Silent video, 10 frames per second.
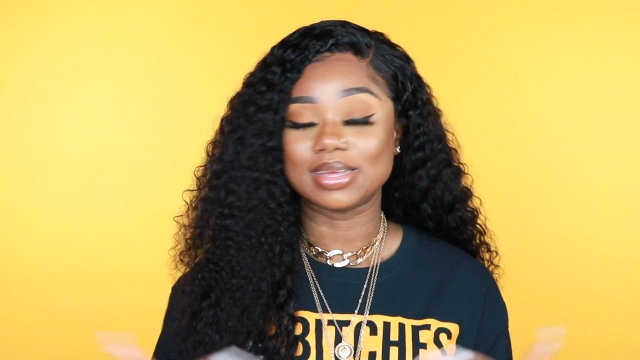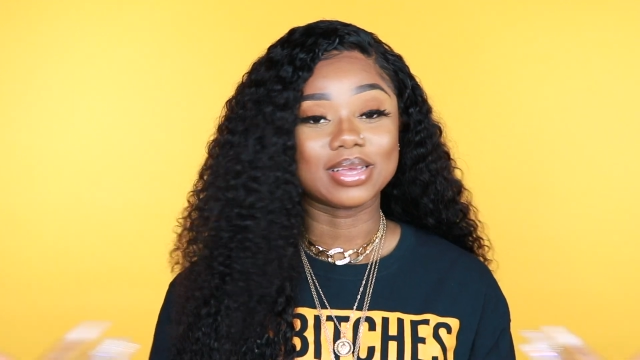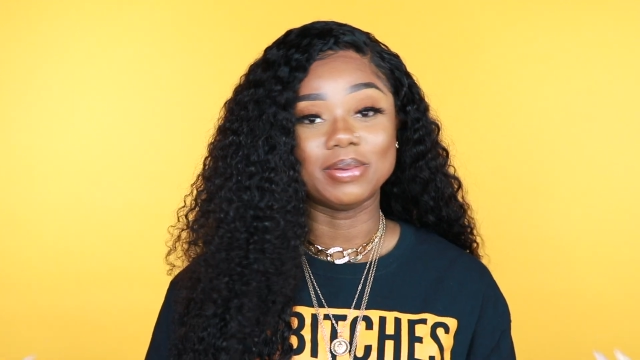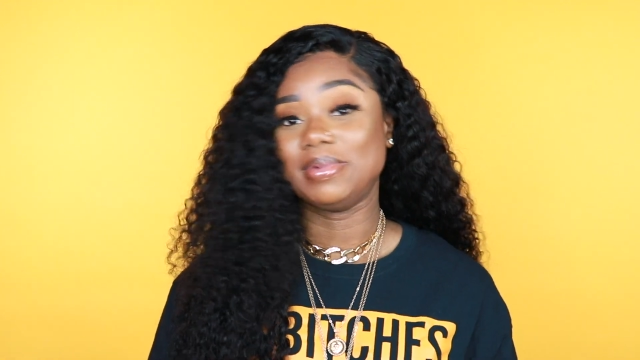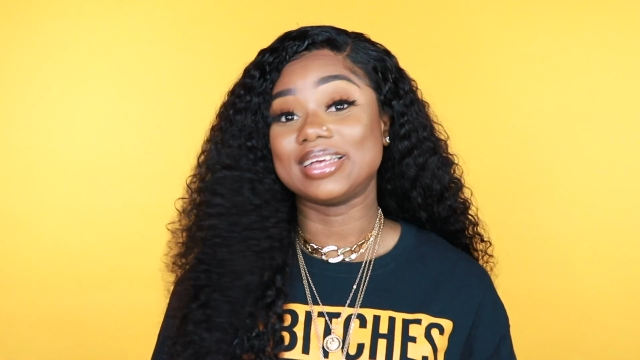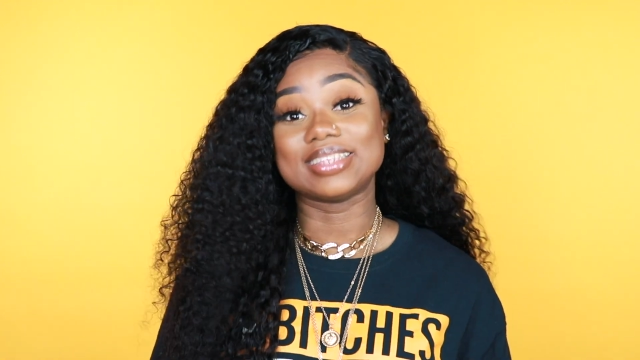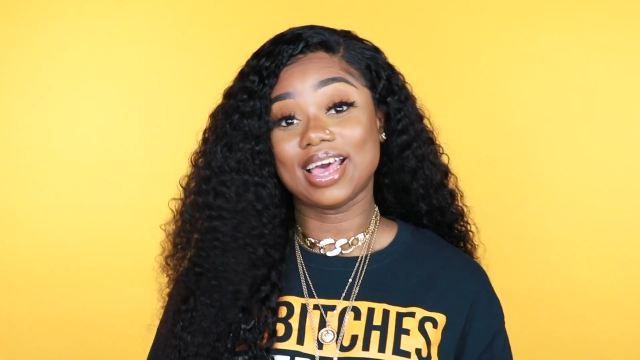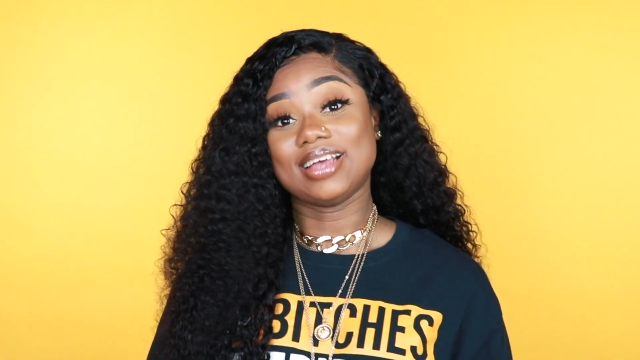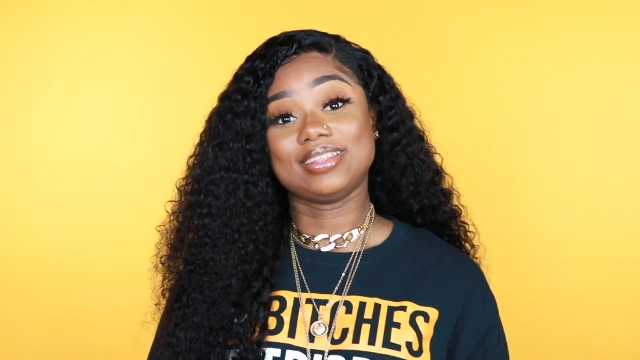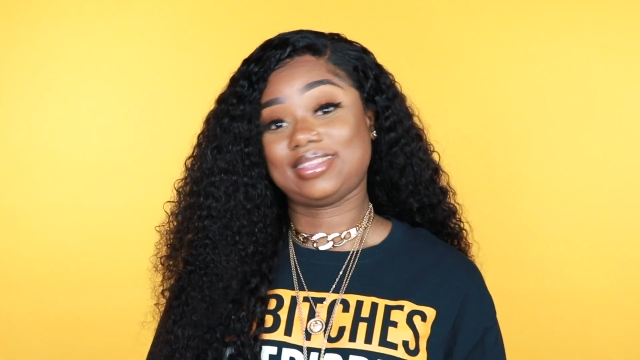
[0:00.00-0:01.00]
it makes
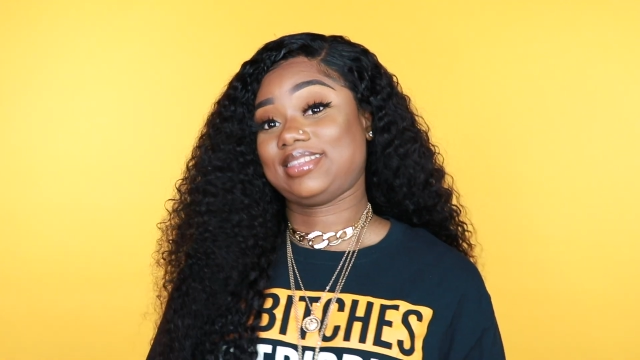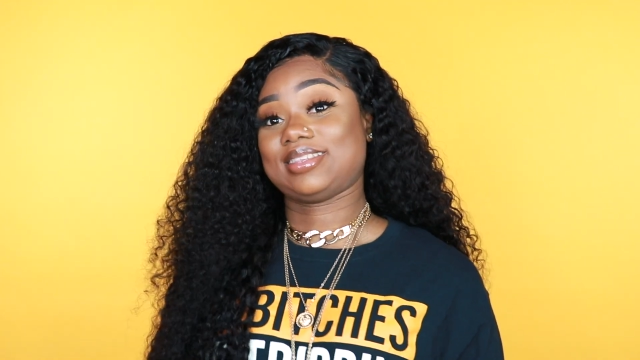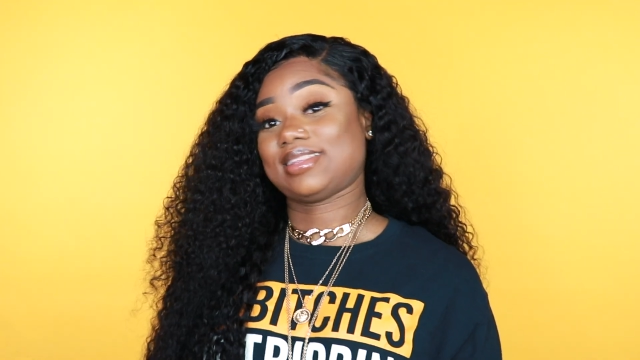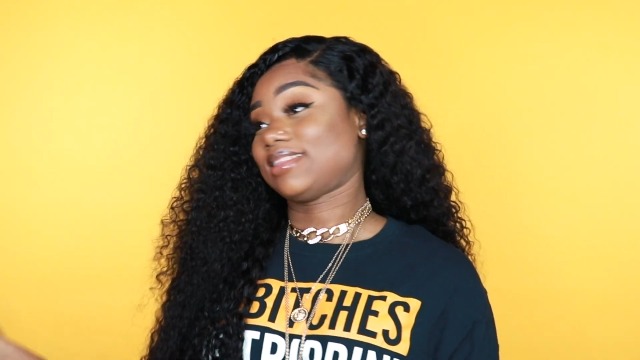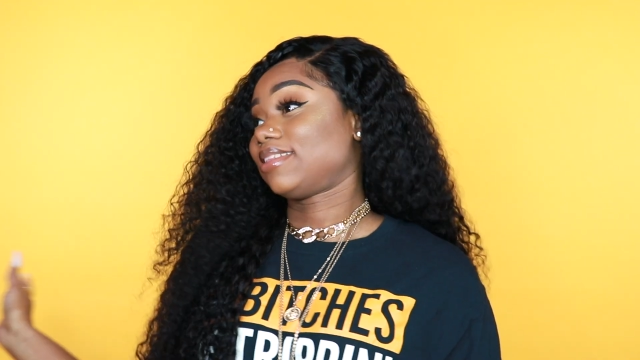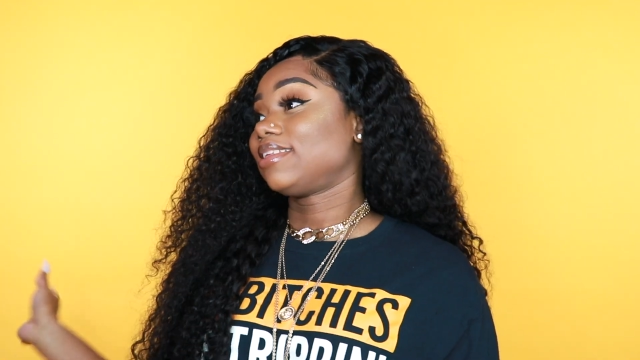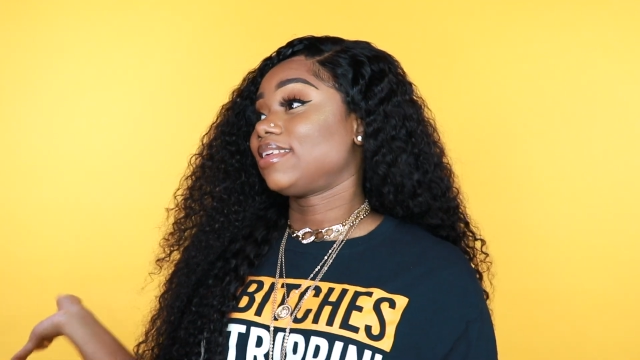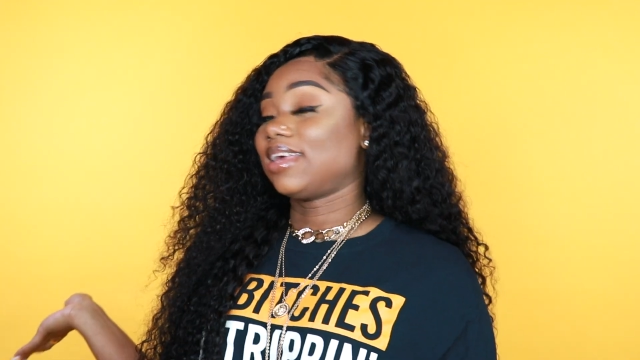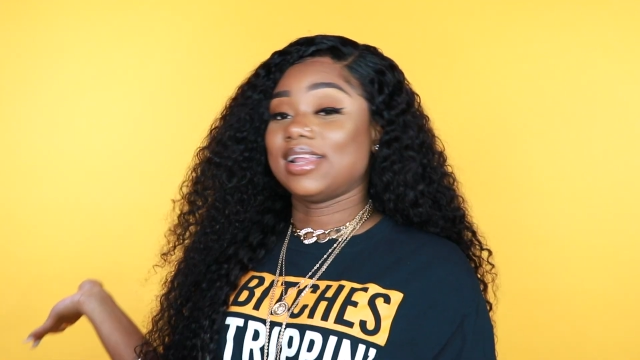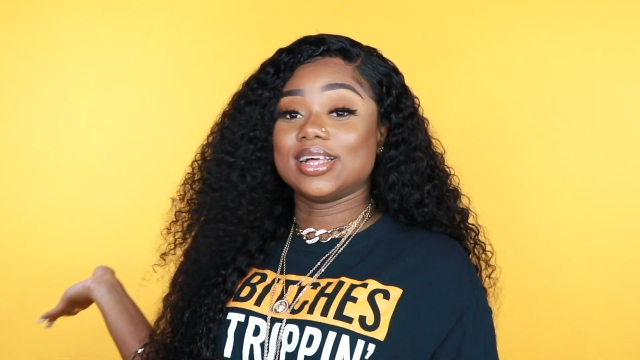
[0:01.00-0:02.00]
sense.
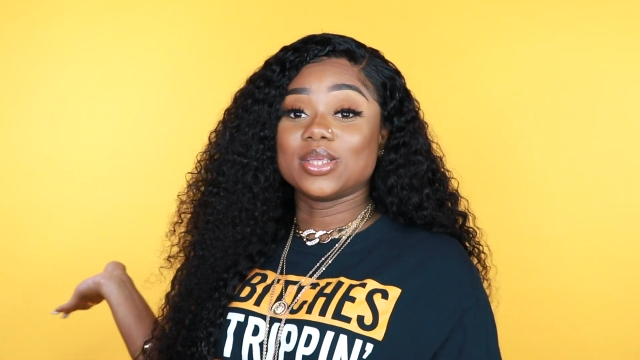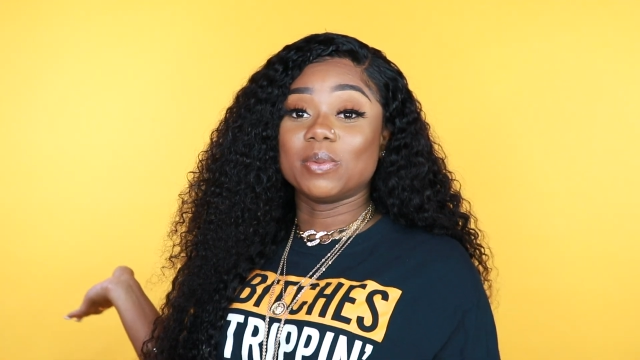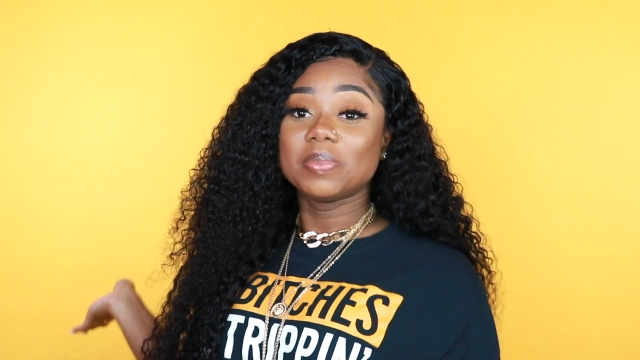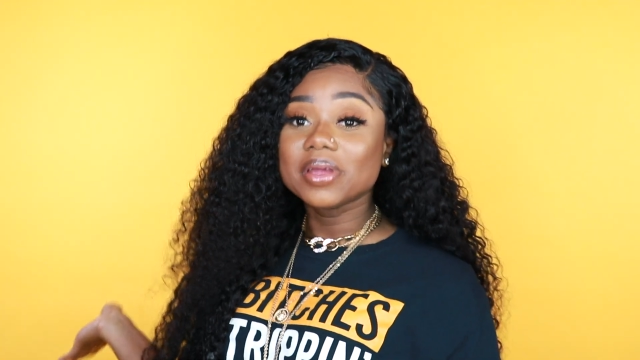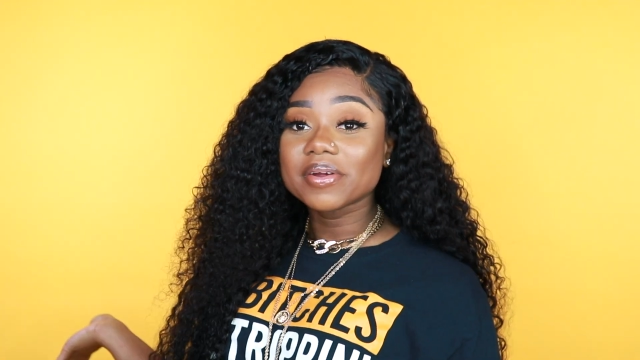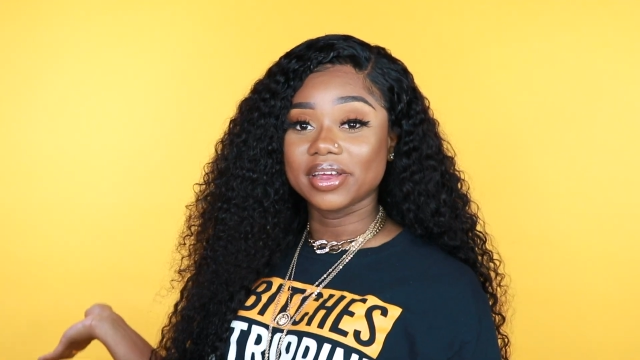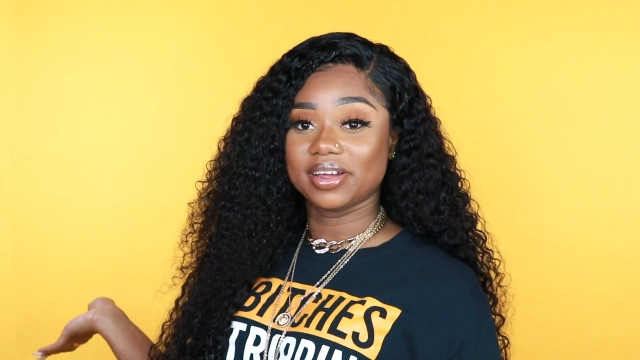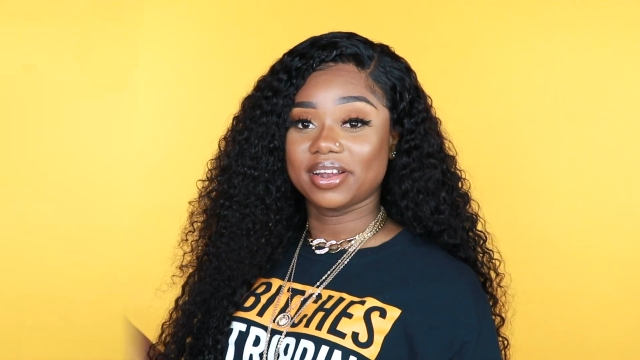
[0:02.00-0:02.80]
And that's all, period.